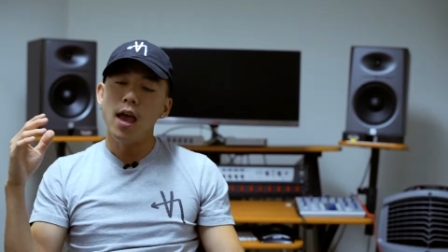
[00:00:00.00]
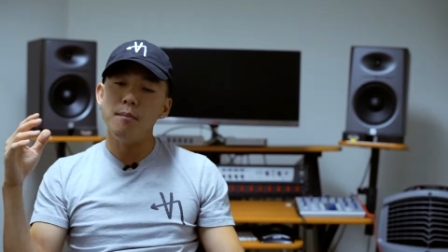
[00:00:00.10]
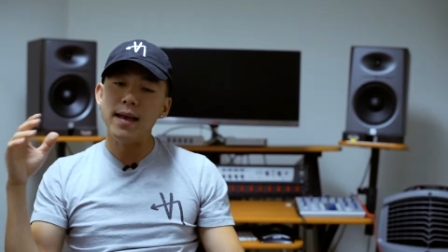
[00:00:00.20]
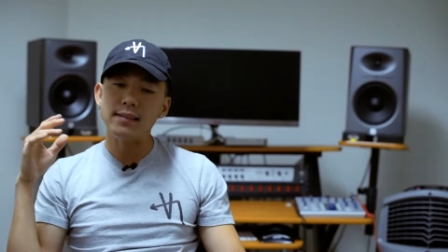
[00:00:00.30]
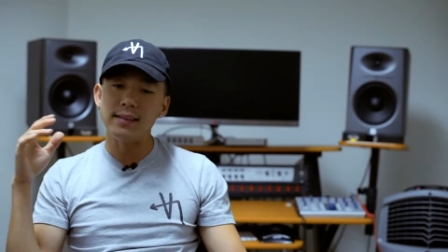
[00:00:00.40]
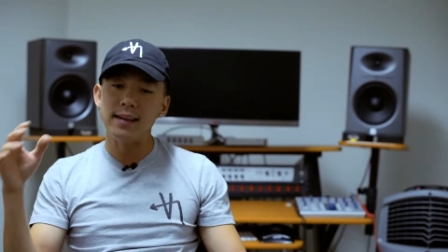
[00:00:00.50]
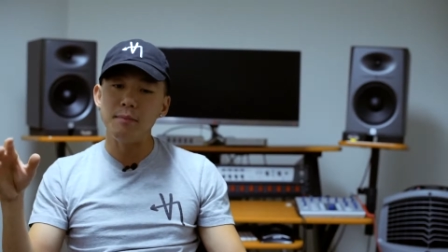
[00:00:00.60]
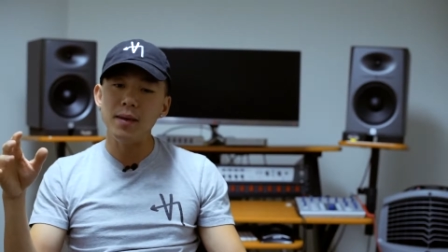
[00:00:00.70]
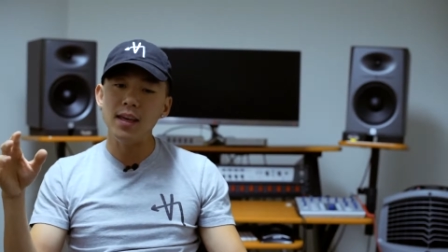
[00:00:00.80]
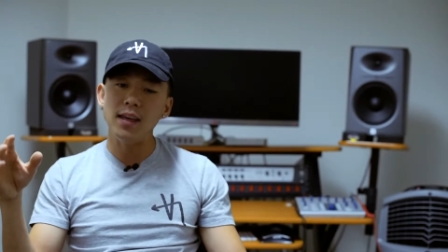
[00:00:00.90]
And basically to
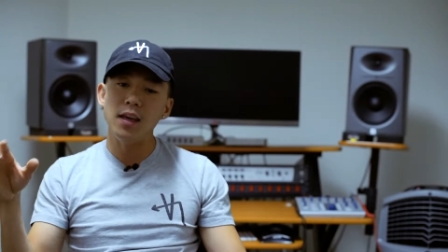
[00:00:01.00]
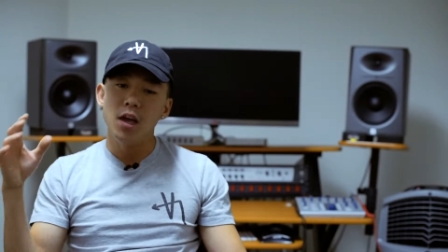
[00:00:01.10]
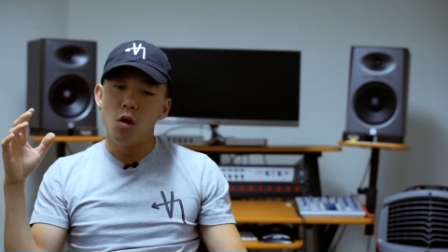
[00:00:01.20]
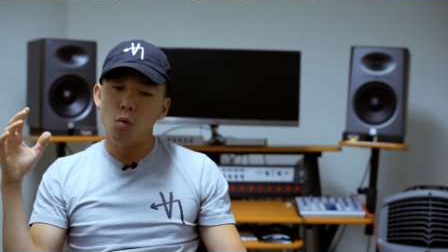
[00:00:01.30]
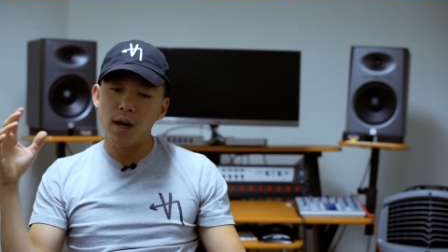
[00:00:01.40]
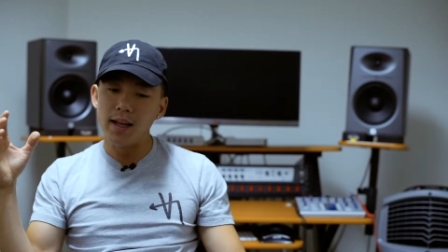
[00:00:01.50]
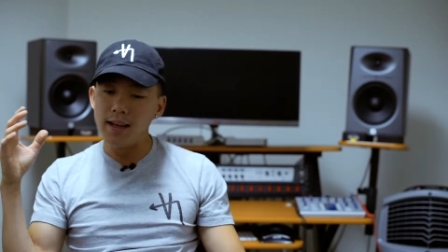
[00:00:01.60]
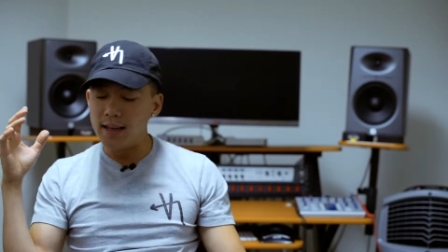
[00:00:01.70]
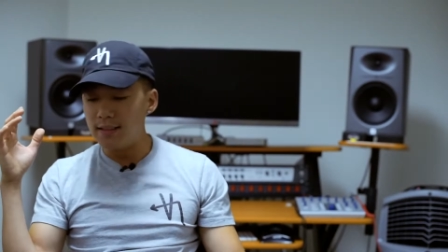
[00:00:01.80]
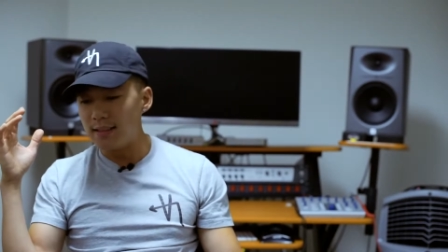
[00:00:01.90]
me, what it
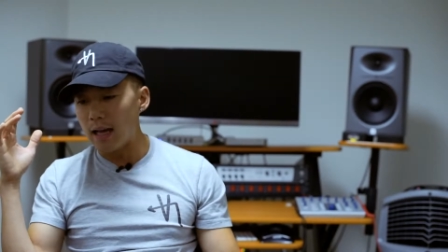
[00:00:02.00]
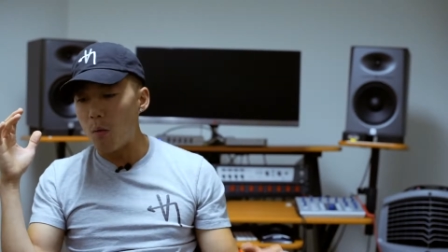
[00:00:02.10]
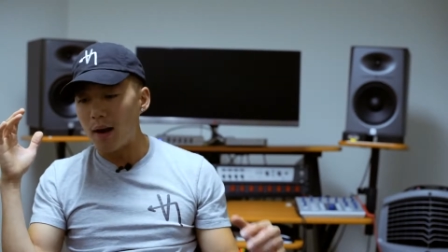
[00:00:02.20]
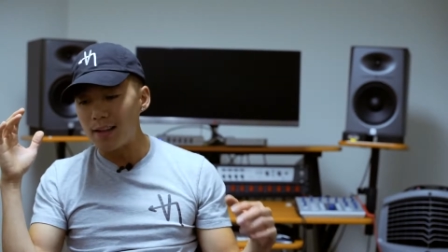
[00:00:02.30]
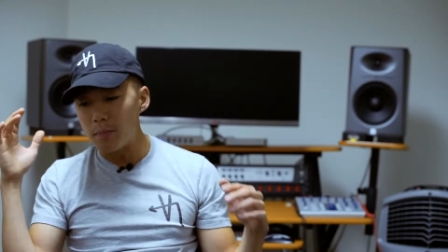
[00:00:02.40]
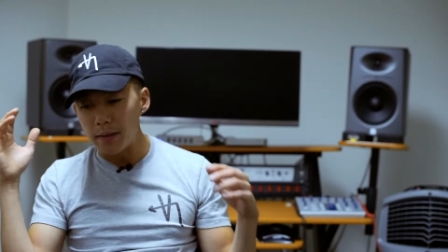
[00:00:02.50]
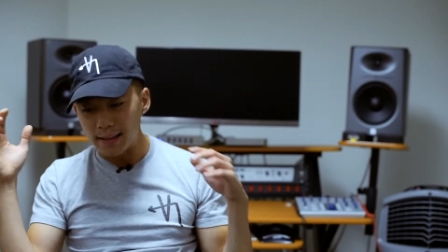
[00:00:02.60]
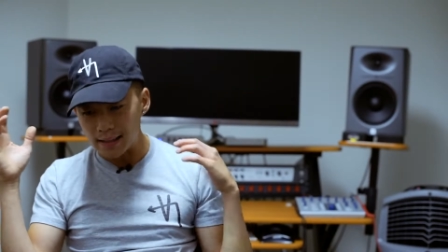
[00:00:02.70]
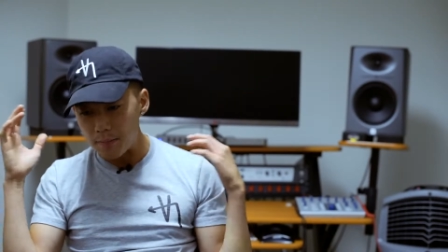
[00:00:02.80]
is, is I want it to be like